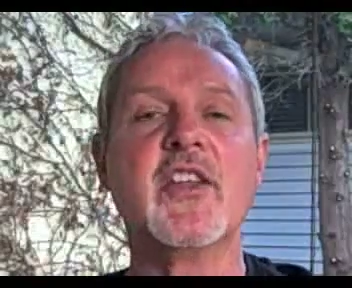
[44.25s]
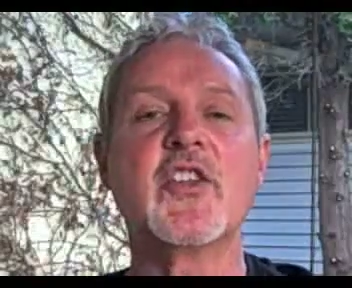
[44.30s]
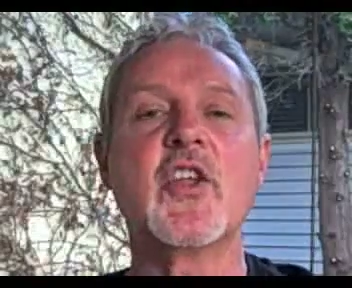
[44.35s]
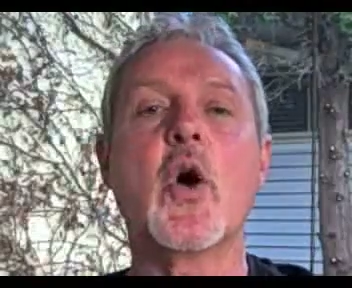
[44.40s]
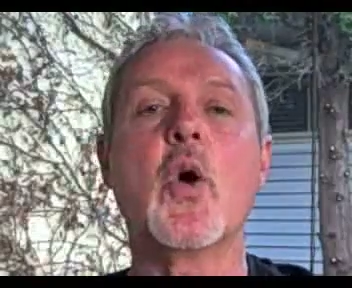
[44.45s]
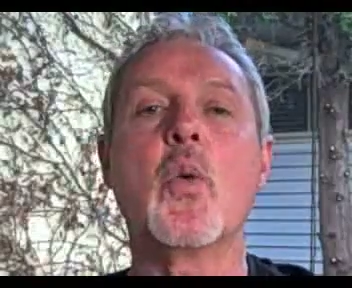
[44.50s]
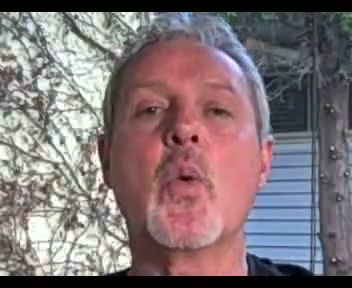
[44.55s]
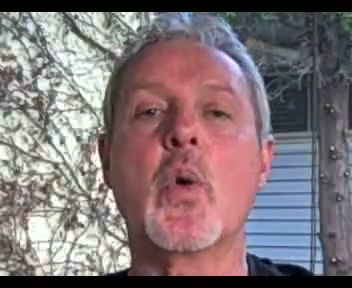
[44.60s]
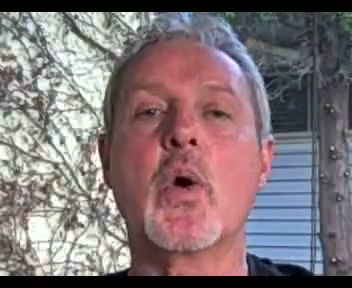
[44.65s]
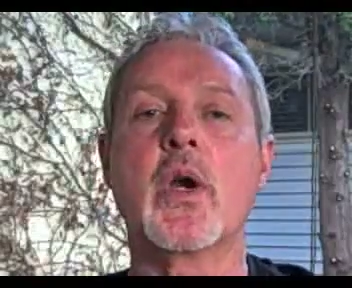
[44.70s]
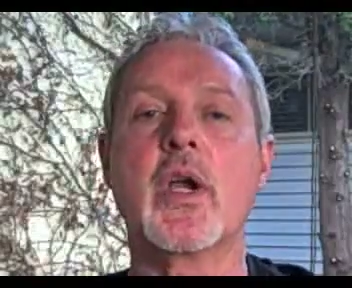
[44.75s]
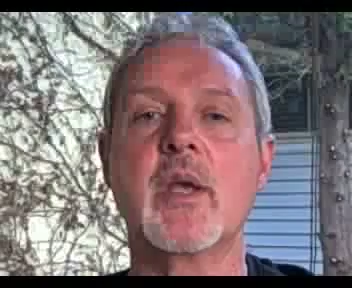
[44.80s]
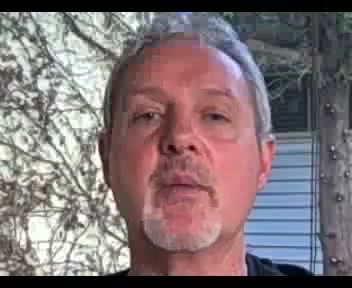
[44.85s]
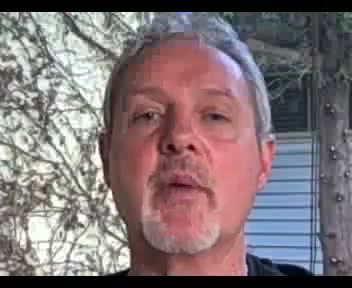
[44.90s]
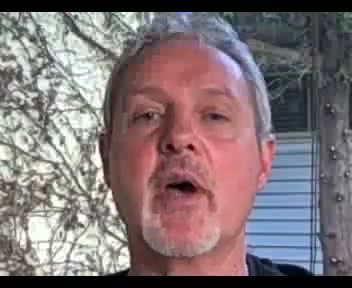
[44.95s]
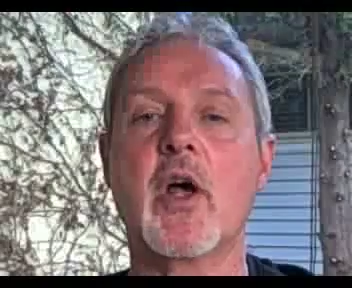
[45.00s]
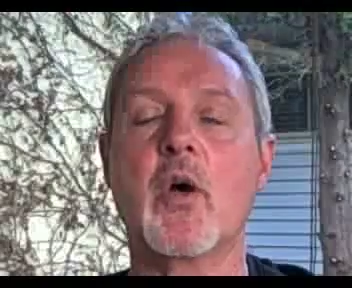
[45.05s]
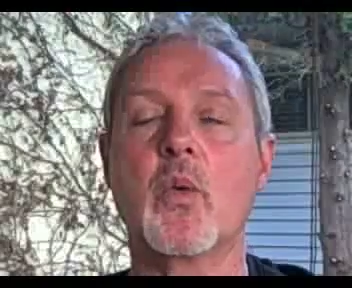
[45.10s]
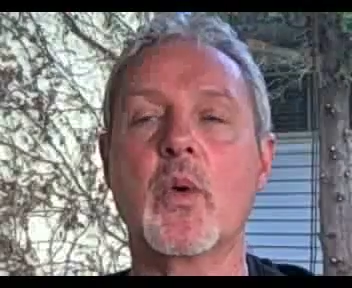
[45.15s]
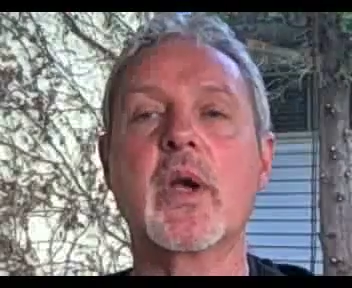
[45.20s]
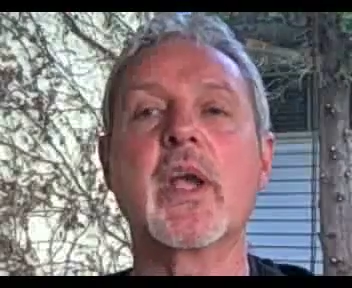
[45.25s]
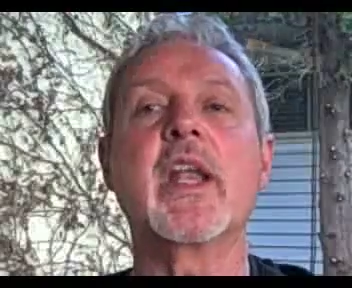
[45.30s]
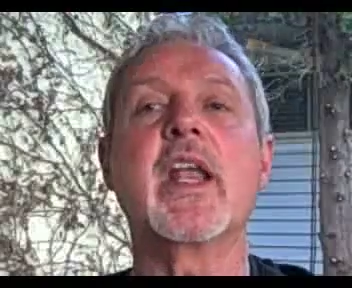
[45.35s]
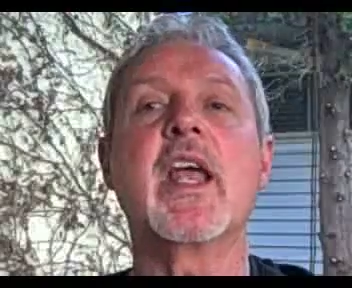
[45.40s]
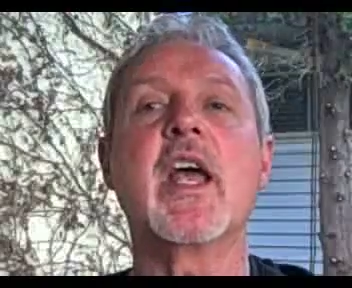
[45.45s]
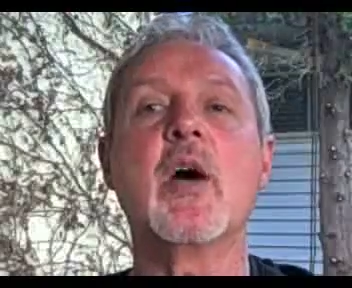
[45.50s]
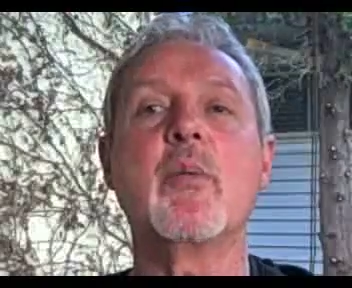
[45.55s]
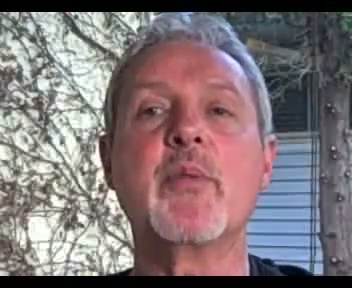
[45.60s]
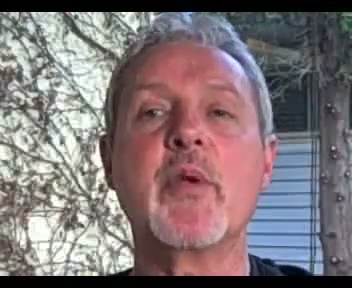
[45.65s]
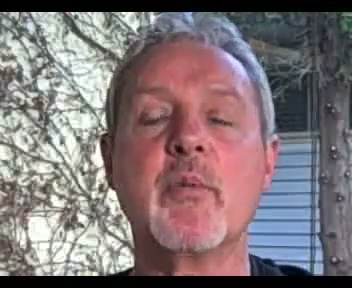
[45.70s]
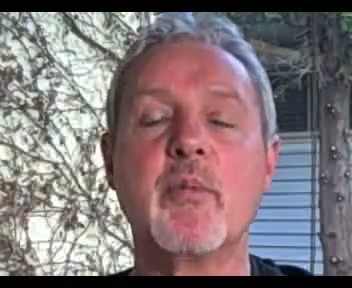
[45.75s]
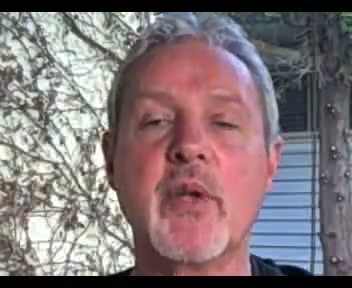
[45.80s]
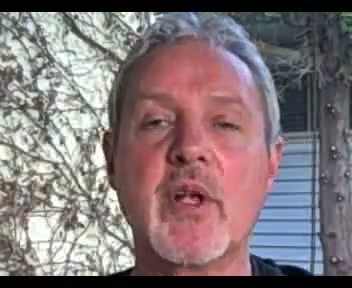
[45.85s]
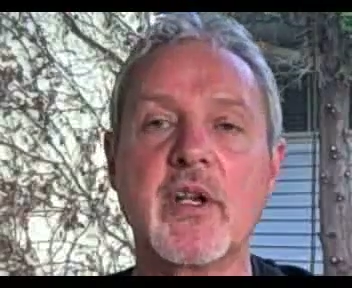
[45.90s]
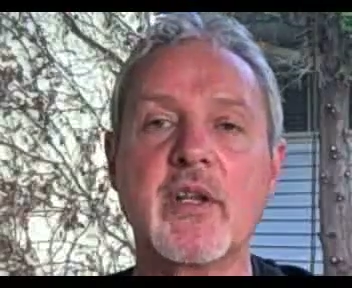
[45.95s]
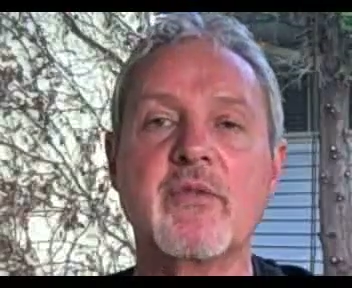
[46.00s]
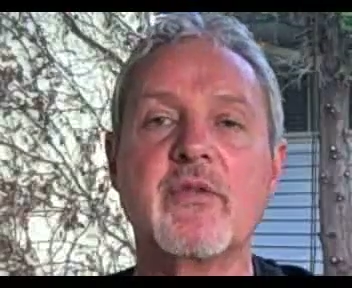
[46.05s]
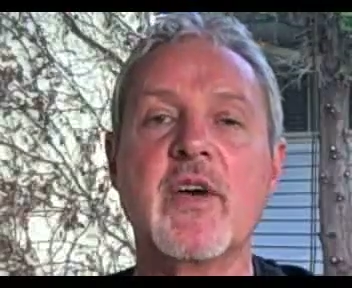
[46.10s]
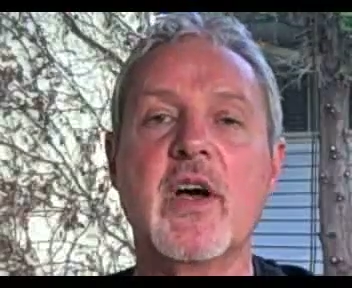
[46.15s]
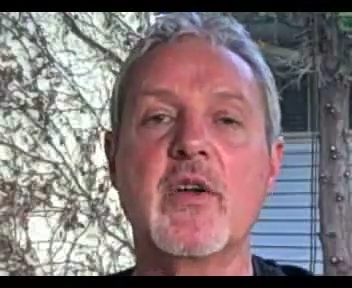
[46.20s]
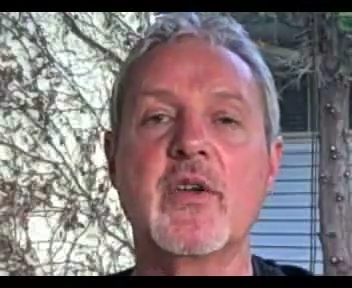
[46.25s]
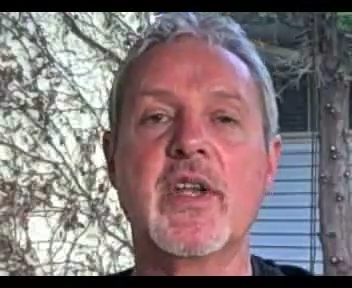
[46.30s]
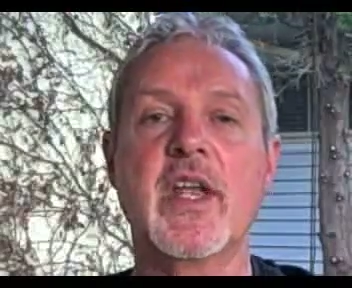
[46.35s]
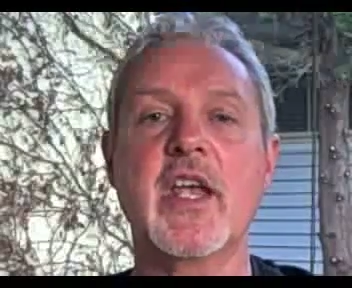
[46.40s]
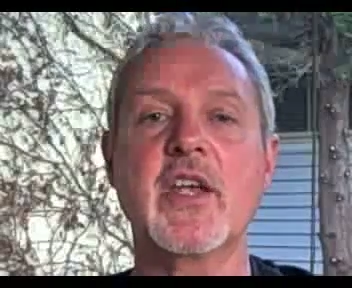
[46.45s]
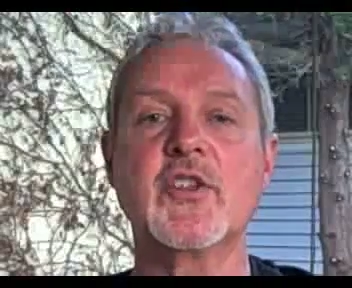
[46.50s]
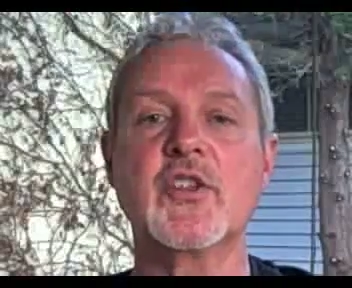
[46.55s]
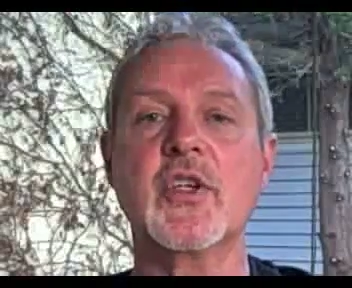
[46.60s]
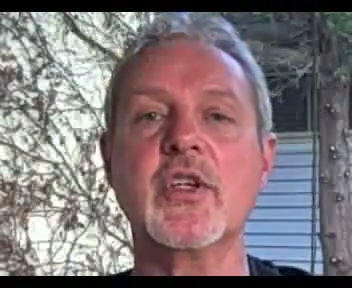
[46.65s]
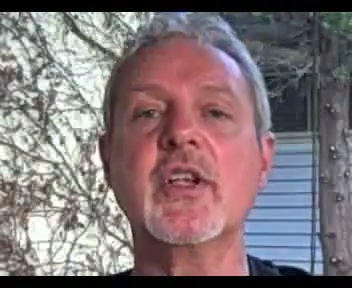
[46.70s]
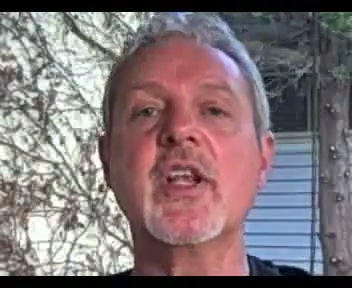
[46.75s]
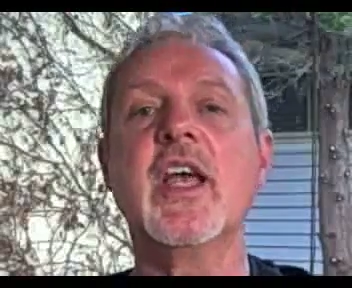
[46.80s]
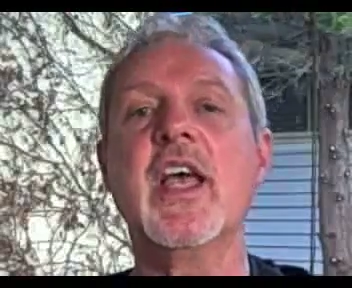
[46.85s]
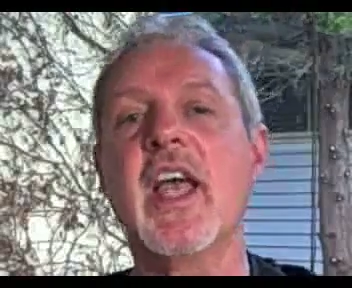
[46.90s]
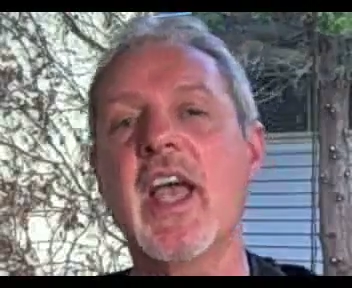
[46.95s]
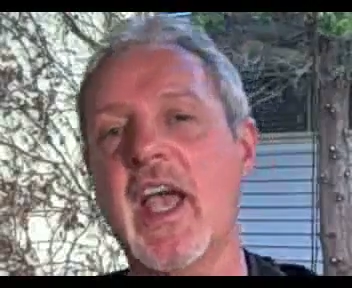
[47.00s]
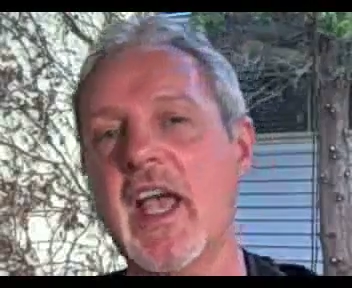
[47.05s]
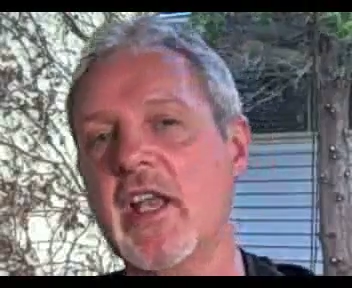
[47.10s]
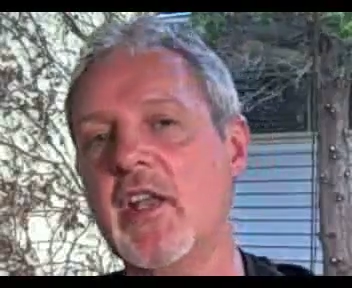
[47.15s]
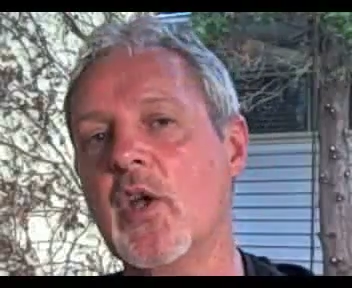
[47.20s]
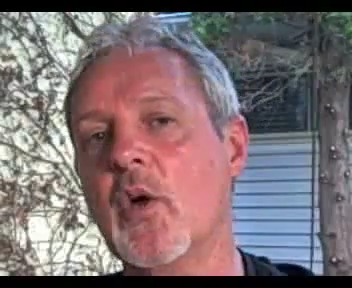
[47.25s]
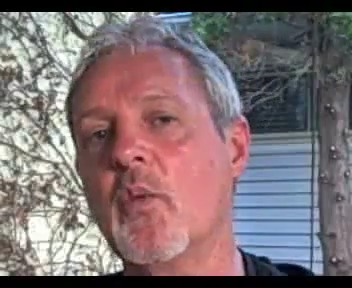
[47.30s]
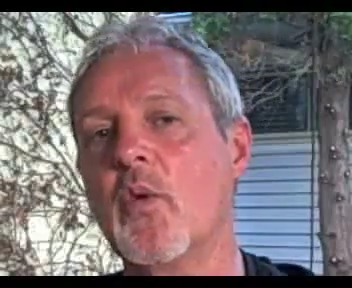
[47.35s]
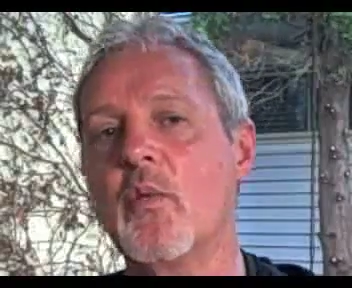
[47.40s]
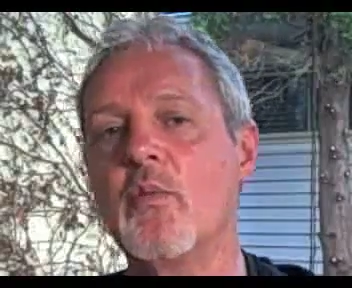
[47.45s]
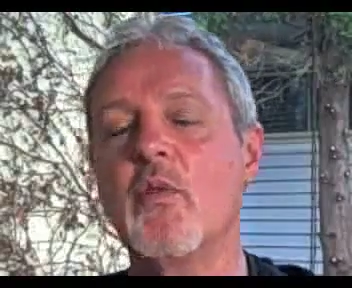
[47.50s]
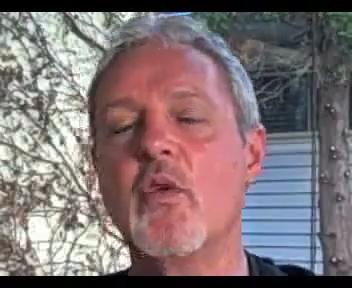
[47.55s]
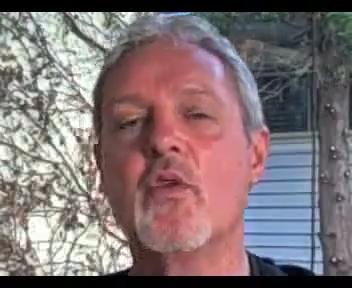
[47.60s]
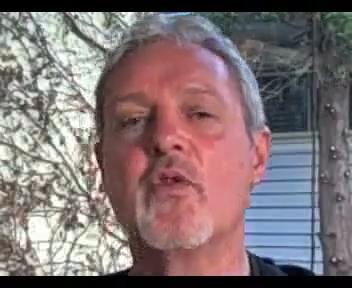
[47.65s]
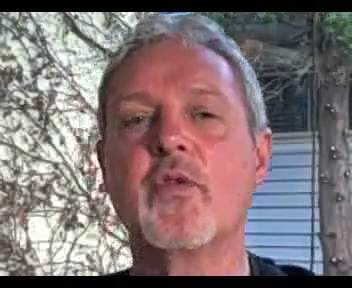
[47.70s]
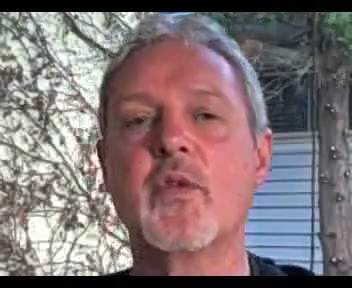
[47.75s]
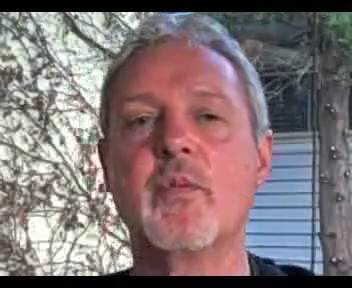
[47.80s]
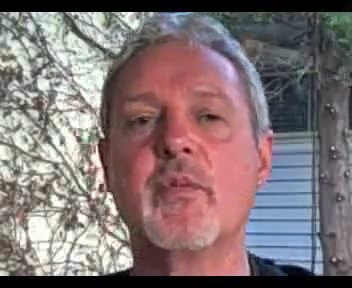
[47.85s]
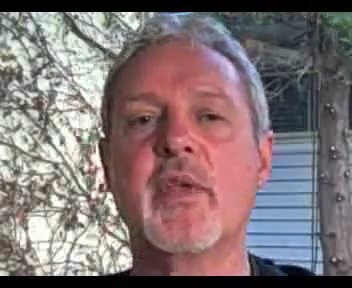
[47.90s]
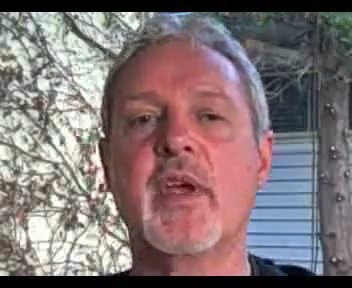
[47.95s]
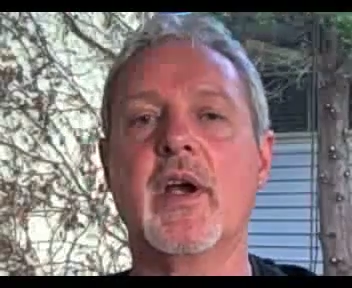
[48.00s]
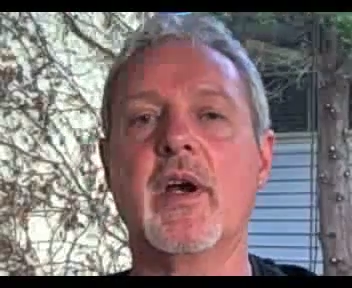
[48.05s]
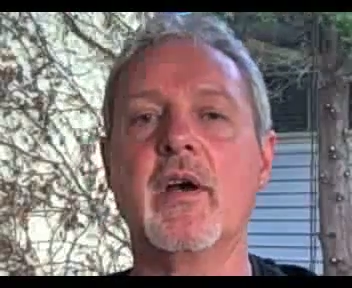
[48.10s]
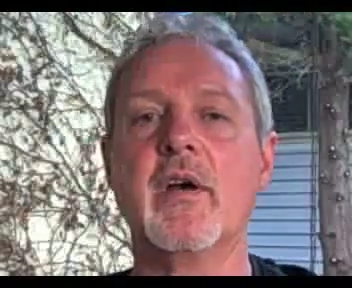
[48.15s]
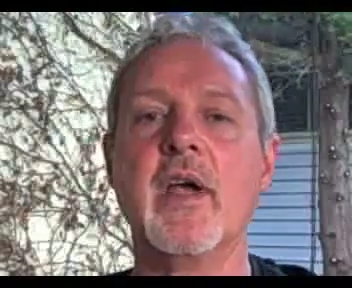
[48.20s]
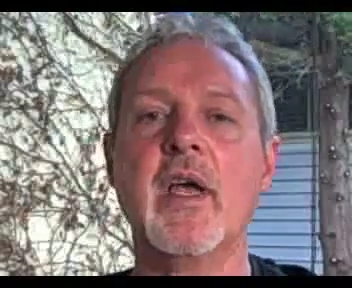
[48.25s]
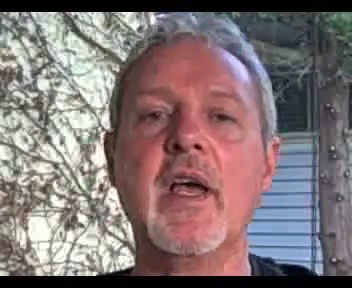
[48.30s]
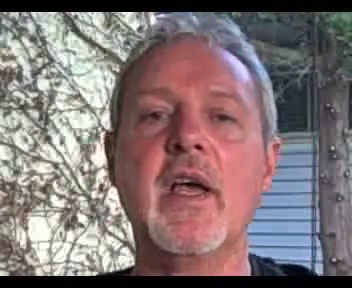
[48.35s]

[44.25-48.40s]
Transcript: Don't worry about it. We're going to help you build a foundation and then we'll move from there.